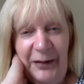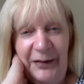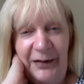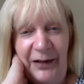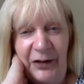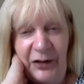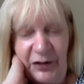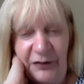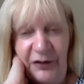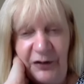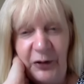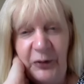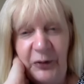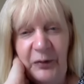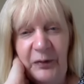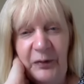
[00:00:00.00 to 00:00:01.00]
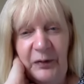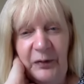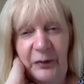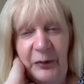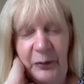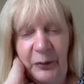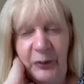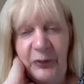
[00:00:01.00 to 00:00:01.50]
interview,
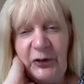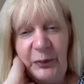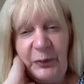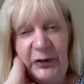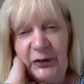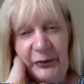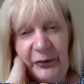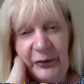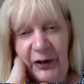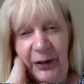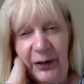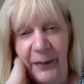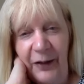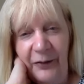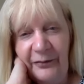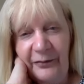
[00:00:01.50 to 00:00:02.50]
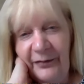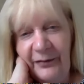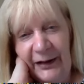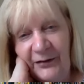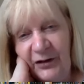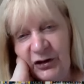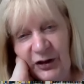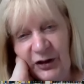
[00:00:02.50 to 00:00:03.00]
we want to be talking about
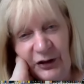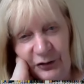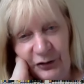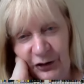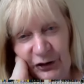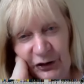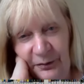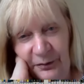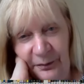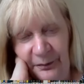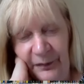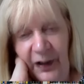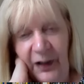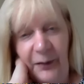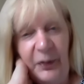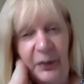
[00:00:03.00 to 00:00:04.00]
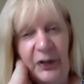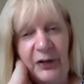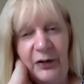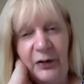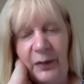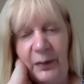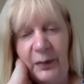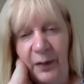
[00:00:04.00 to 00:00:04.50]
English literature, but it
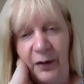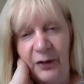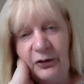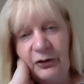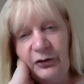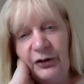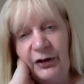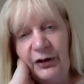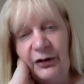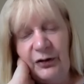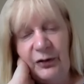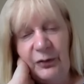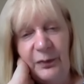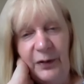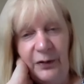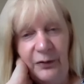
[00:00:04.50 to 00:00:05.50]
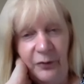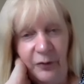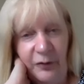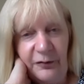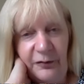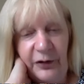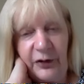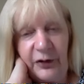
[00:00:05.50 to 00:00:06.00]
could be poetry, it could be a
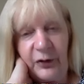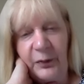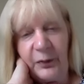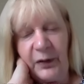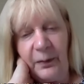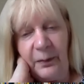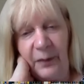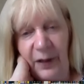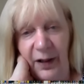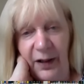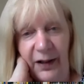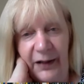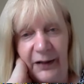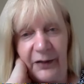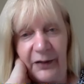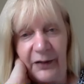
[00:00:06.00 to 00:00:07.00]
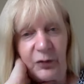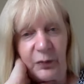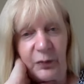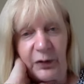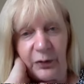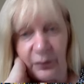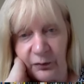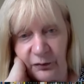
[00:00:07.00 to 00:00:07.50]
novel, it could be a play, it could be
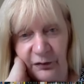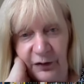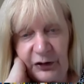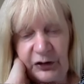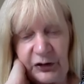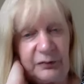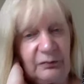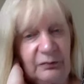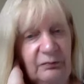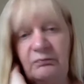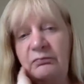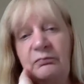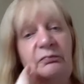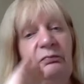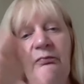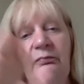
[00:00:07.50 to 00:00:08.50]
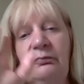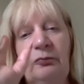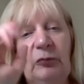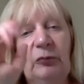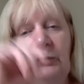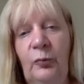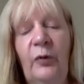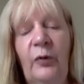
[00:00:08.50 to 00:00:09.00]
non-fiction.
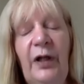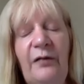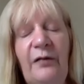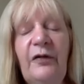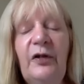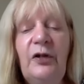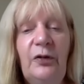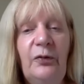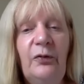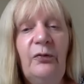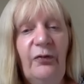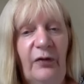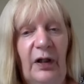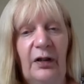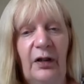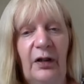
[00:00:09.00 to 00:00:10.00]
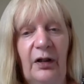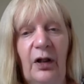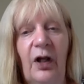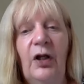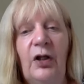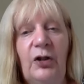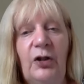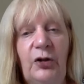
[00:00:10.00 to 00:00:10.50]
Whatever you think
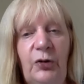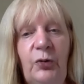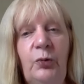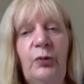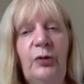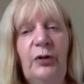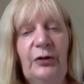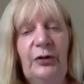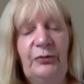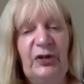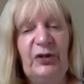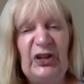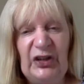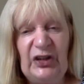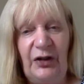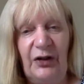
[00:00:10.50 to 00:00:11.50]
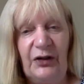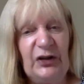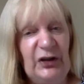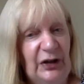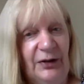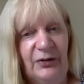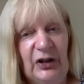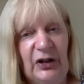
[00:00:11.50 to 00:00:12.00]
you can discuss
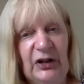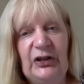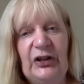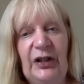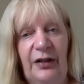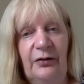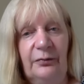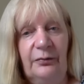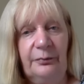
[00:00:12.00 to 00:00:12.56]
in detail.